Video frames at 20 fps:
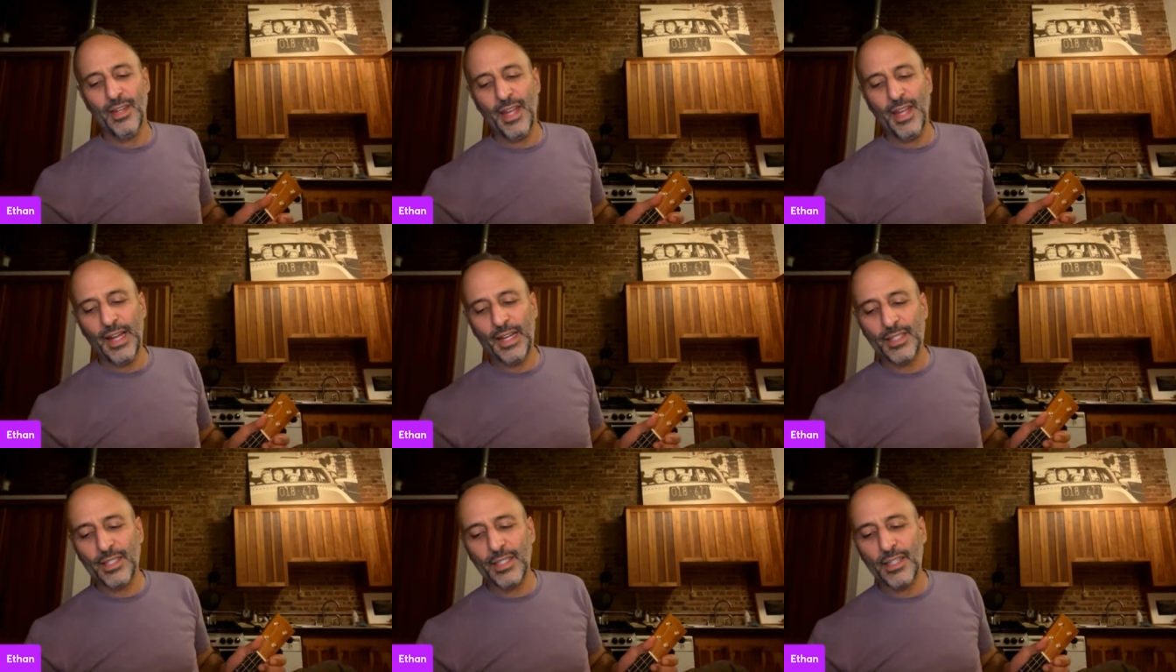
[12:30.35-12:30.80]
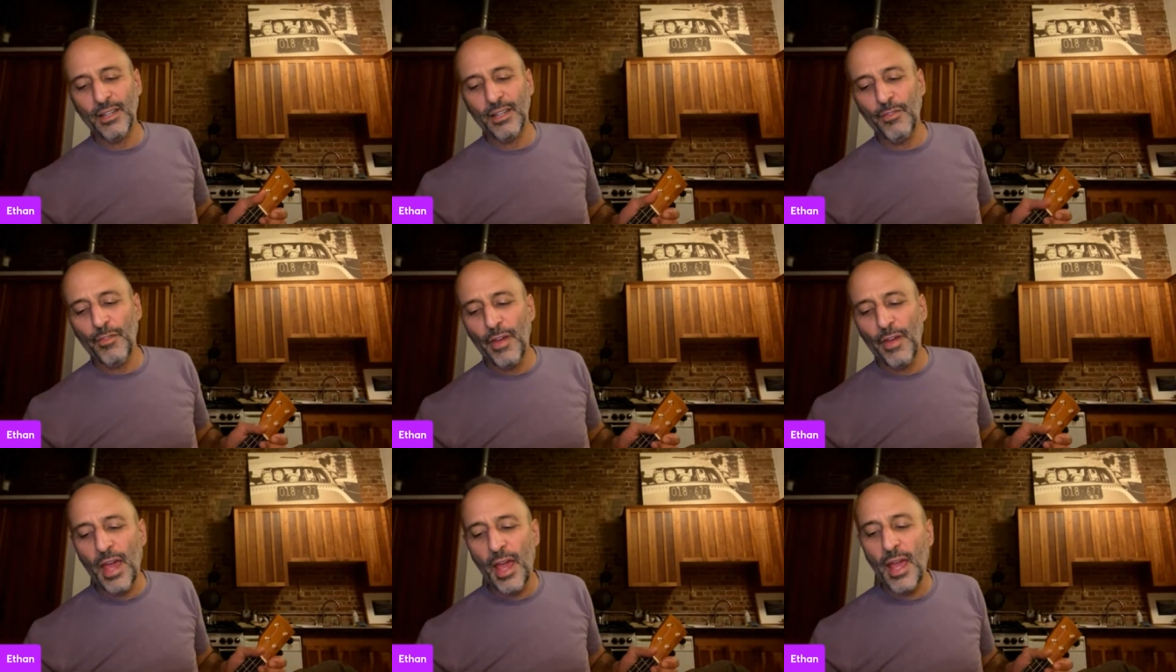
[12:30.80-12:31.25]

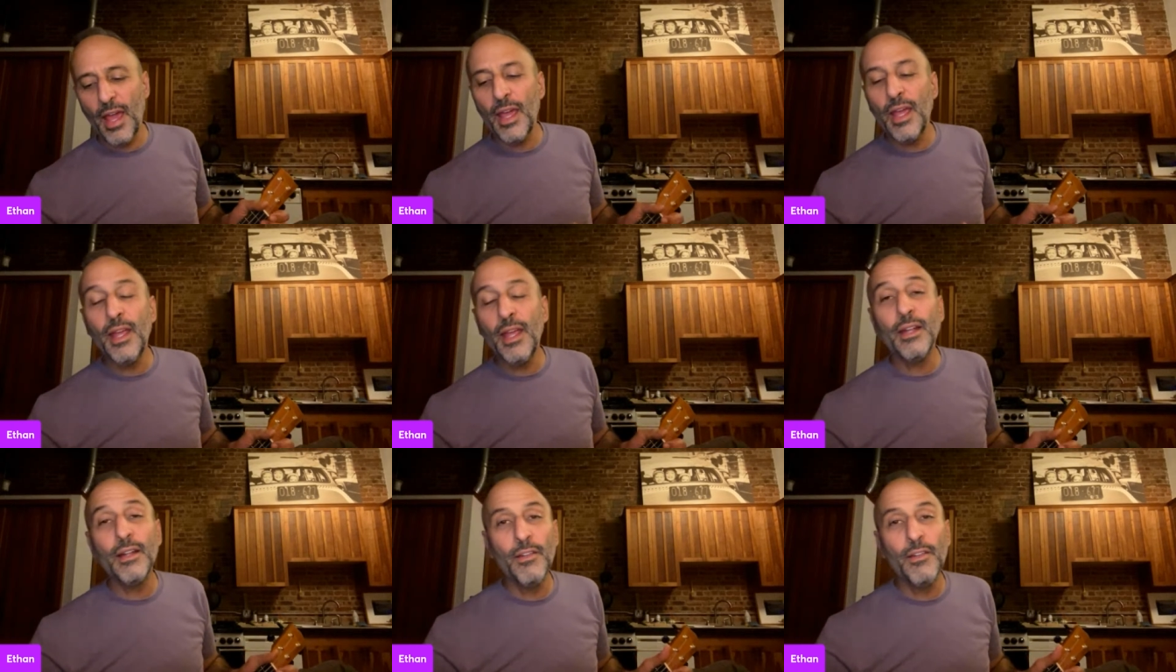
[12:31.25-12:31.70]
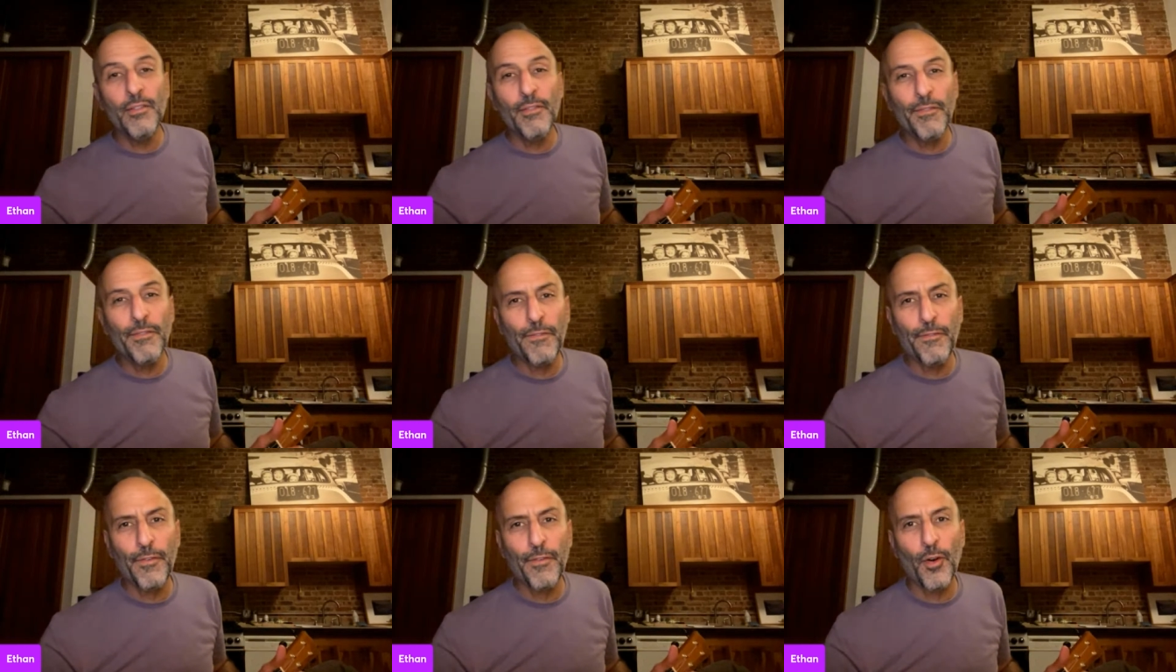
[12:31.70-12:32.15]
excavating
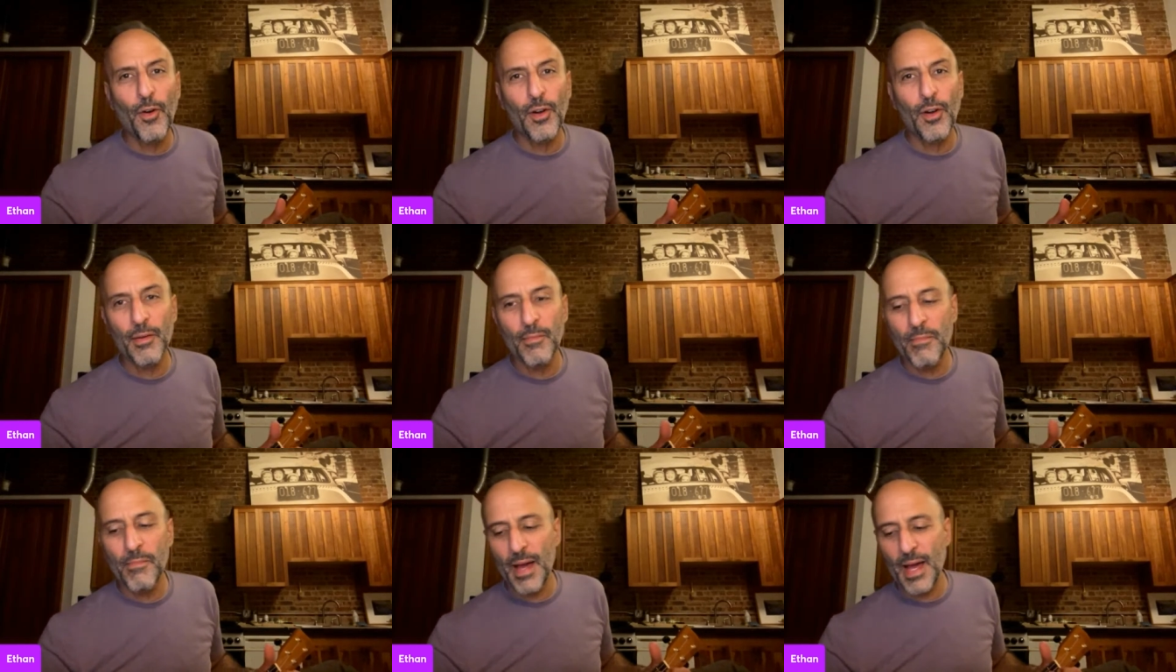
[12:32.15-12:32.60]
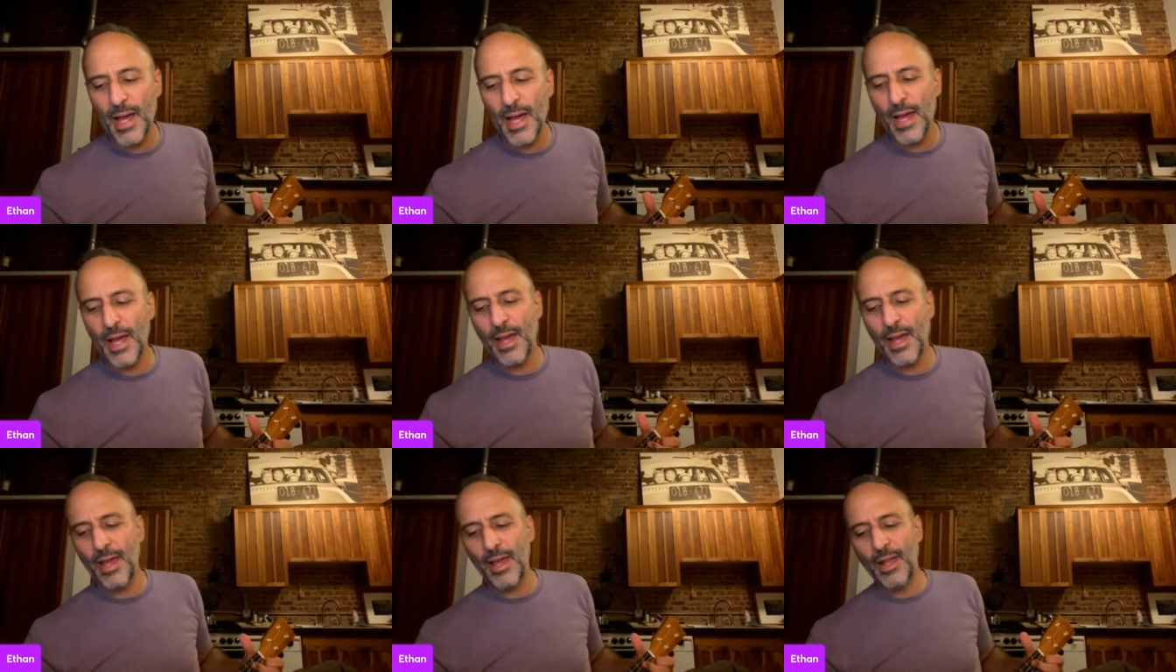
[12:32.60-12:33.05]
for a
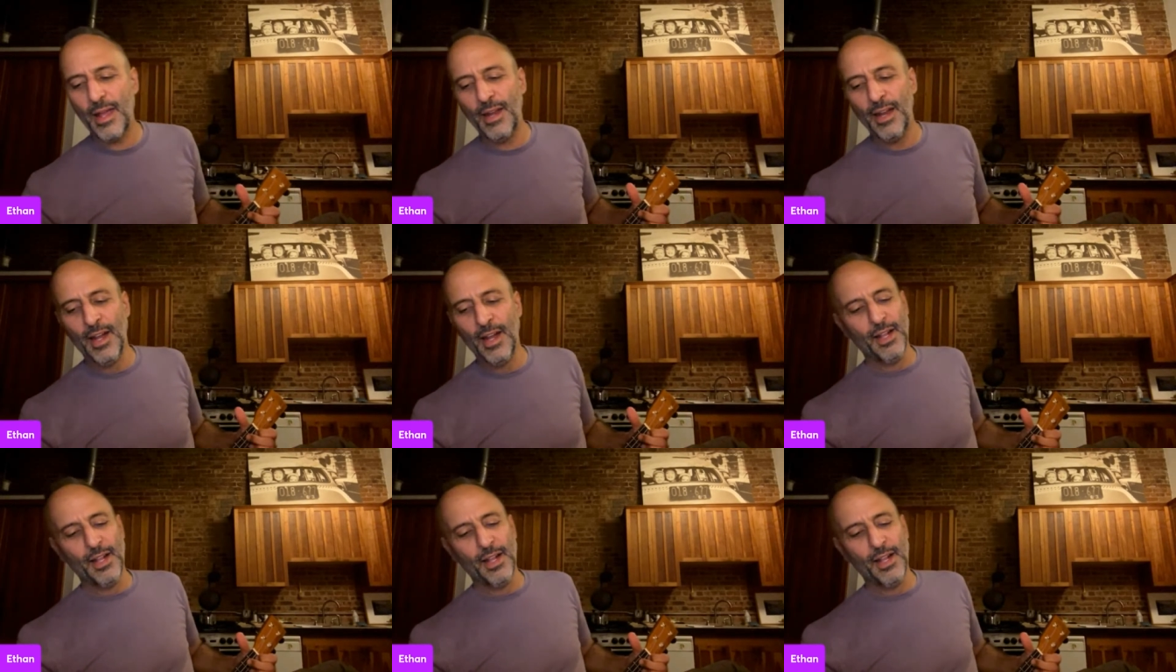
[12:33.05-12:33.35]
mine,